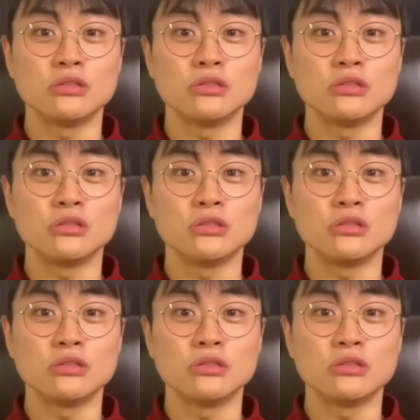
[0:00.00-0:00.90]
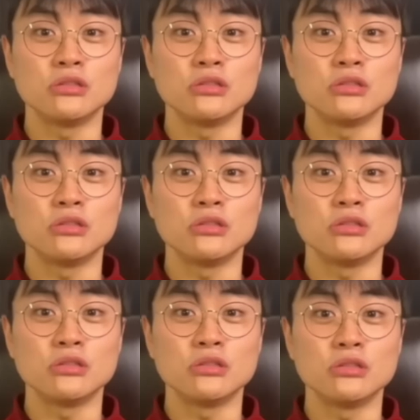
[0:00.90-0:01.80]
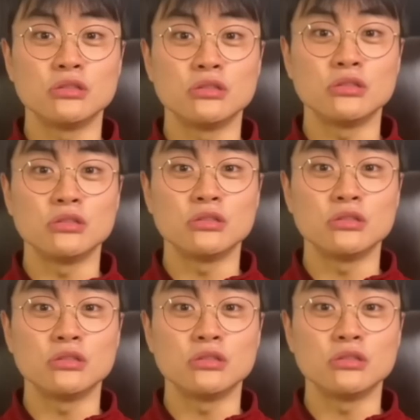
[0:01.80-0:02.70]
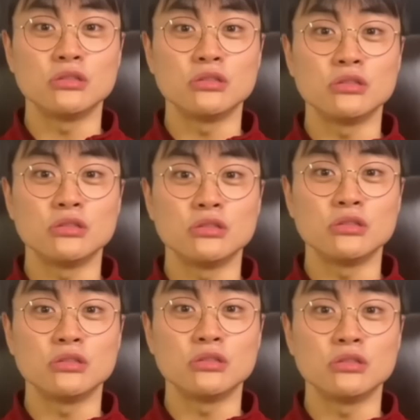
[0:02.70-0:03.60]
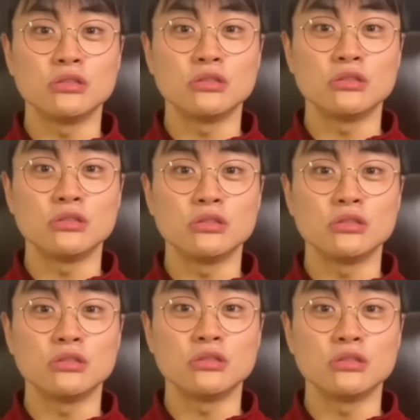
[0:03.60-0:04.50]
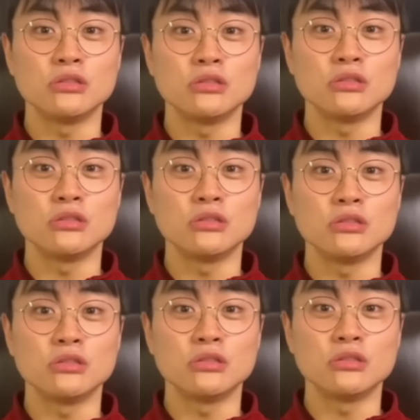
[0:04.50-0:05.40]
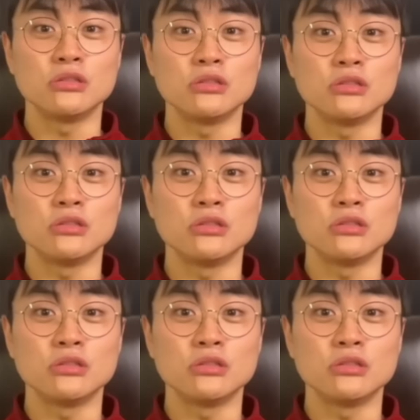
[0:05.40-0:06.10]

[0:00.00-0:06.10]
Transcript: (silent)